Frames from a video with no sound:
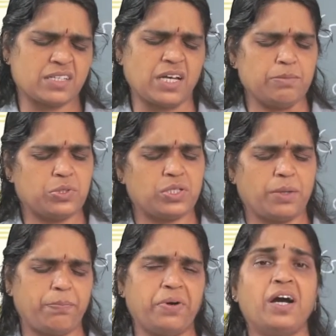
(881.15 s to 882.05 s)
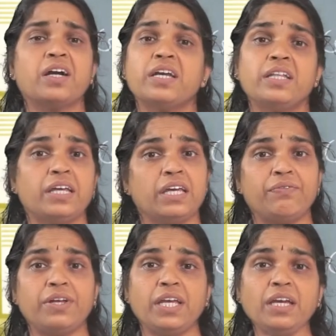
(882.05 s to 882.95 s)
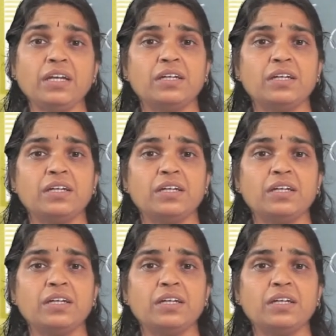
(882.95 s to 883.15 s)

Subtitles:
come to the park in the evening.